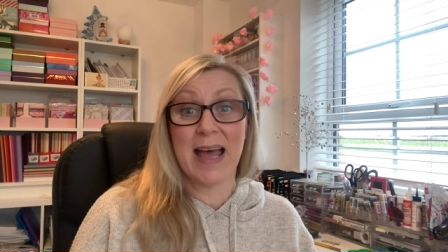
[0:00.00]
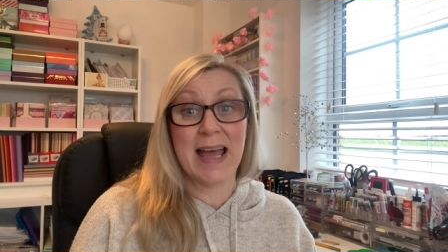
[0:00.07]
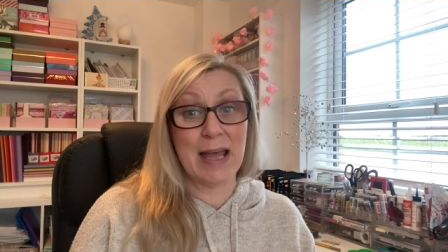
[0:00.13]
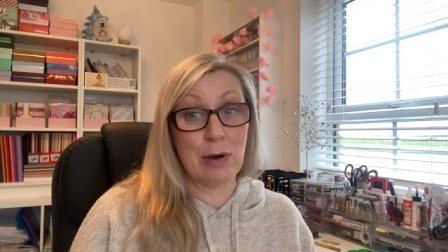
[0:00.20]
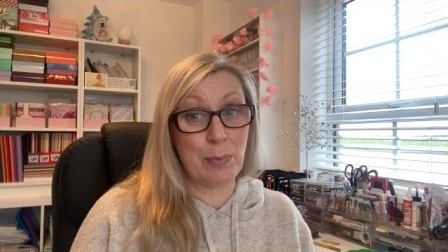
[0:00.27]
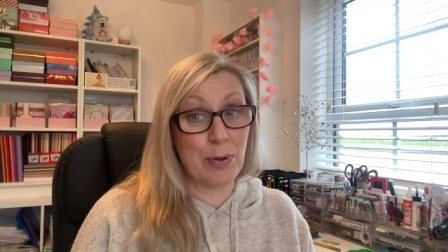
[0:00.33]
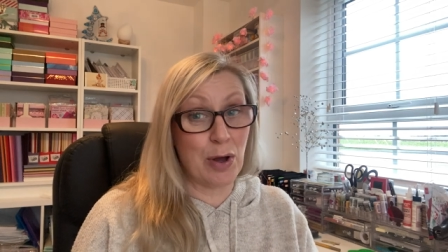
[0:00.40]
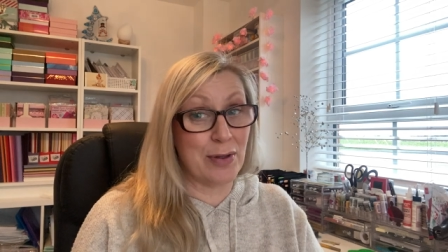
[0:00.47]

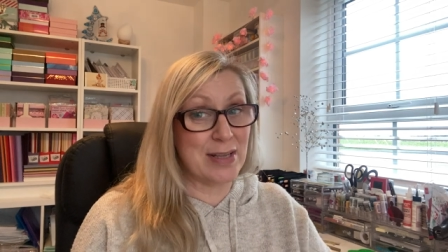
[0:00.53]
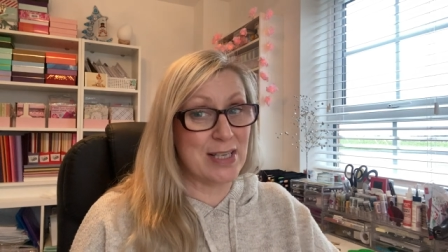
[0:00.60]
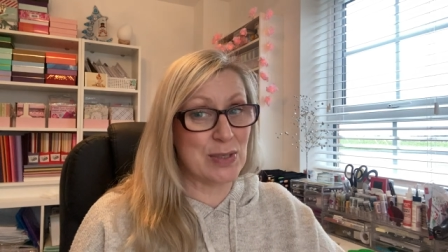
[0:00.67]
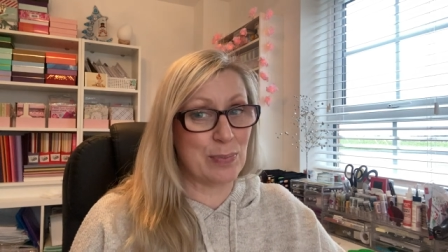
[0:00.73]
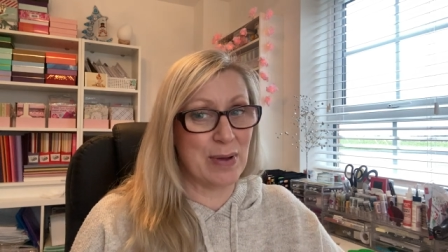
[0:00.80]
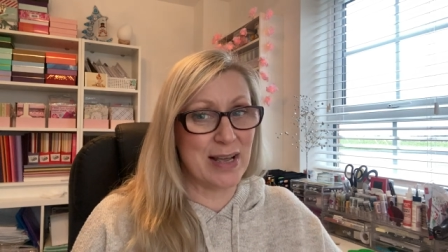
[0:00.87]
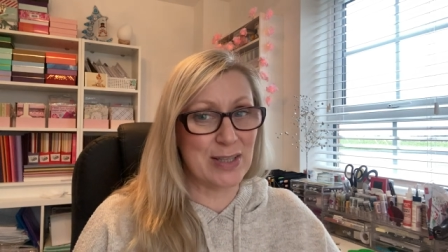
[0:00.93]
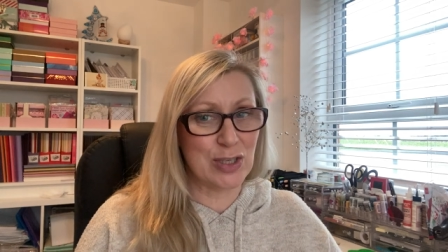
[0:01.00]
It'll be on
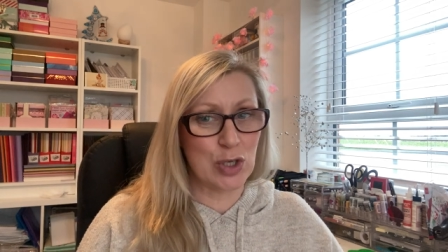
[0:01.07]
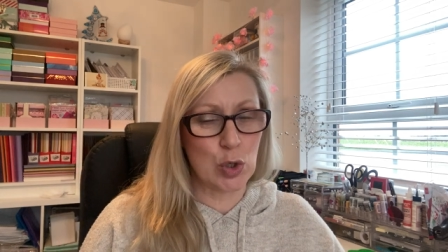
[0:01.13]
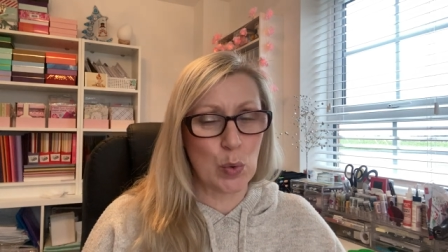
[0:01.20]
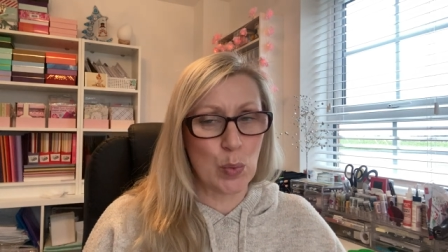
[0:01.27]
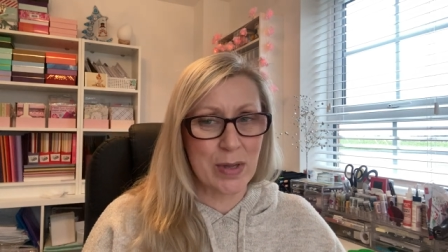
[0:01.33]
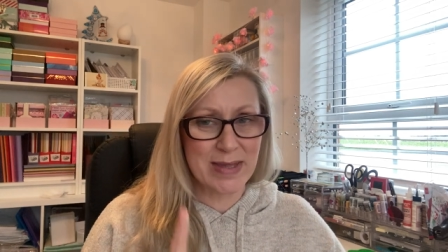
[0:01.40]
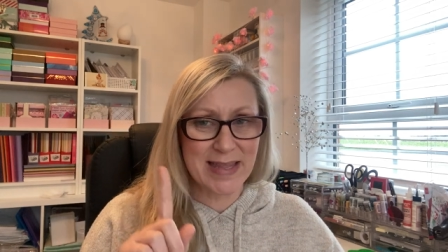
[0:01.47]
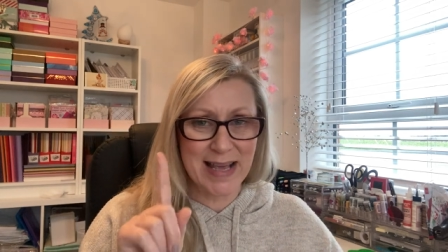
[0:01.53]
its way to
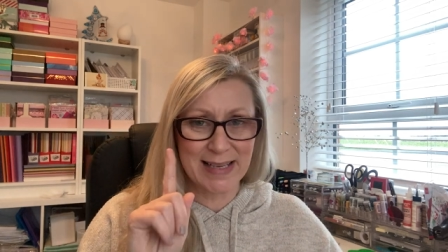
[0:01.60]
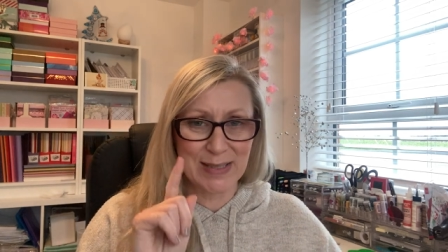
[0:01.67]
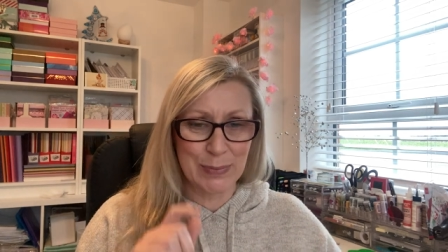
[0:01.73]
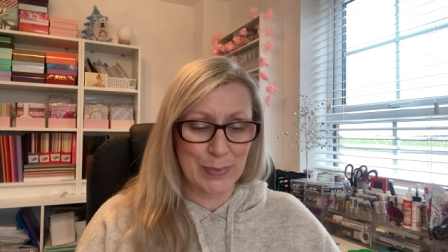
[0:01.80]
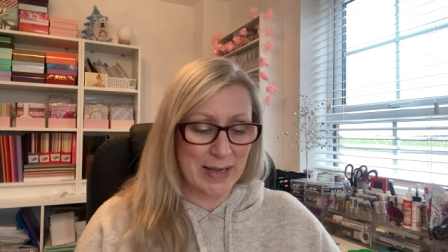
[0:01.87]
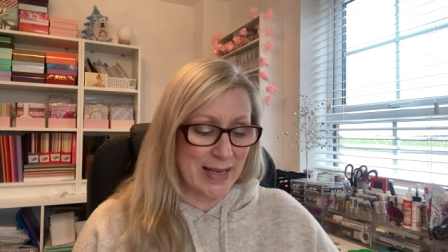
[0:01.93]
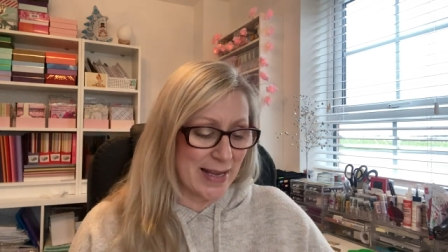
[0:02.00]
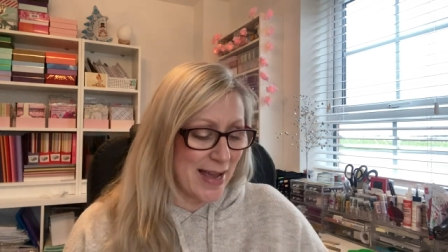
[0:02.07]
you next
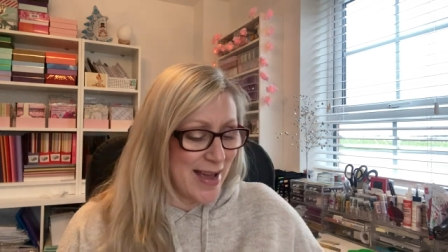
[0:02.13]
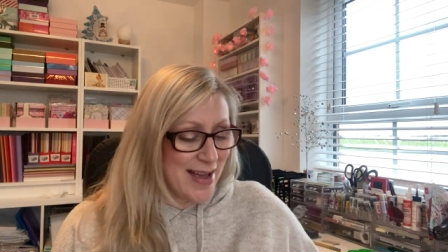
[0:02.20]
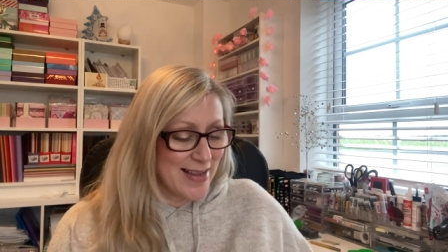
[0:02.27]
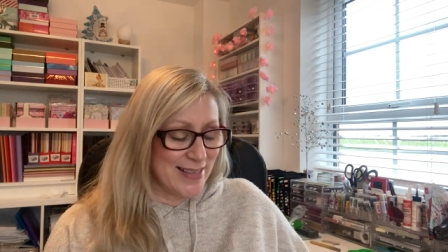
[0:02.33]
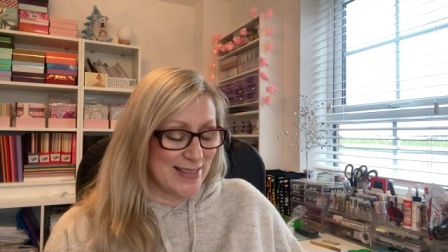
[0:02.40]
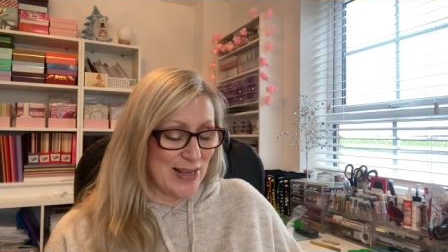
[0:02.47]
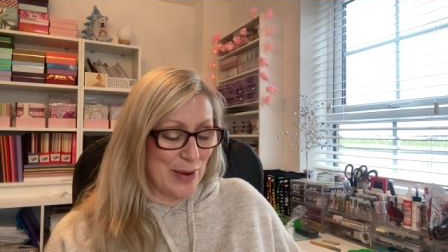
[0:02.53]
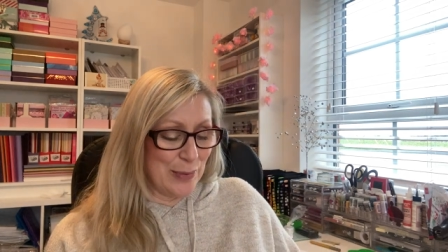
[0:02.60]
week.
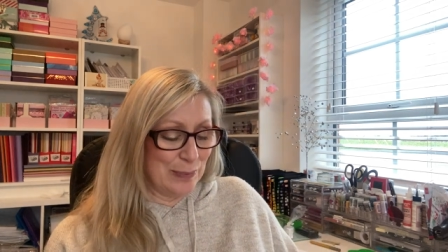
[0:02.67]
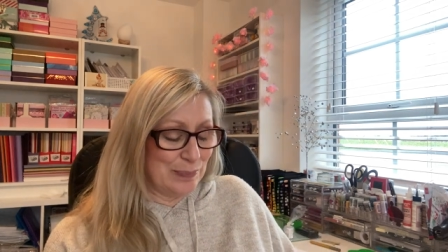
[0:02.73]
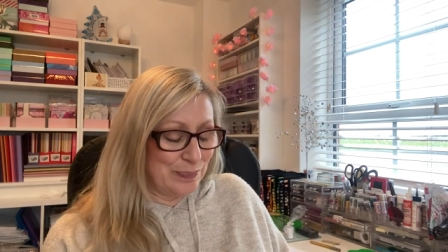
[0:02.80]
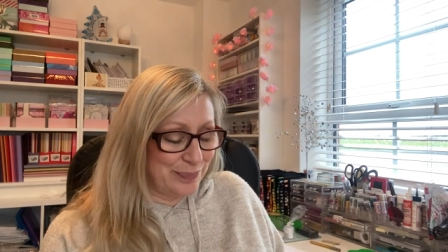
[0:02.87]
So